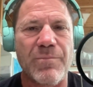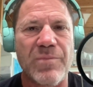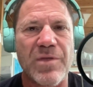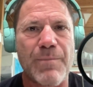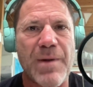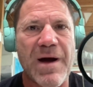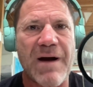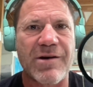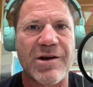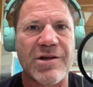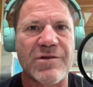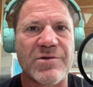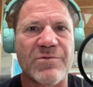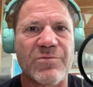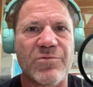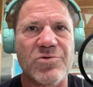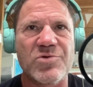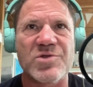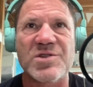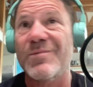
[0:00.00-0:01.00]
barrier and the
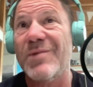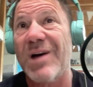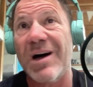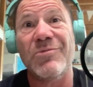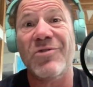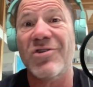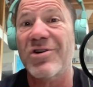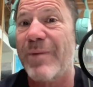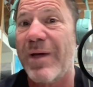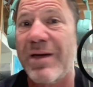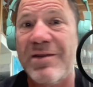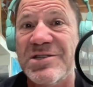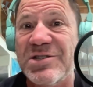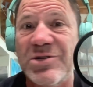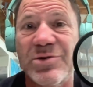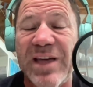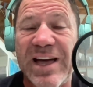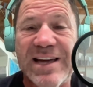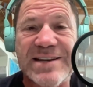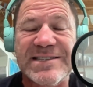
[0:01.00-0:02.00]
rules. I'm not going to be able to
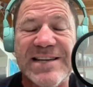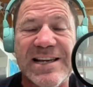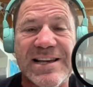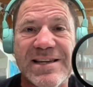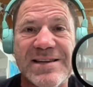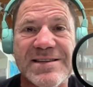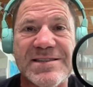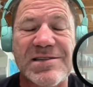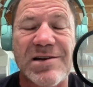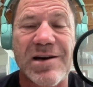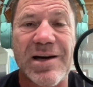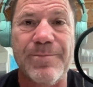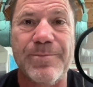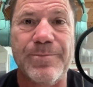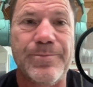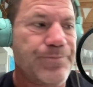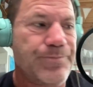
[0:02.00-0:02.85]
do that in 10 years' time.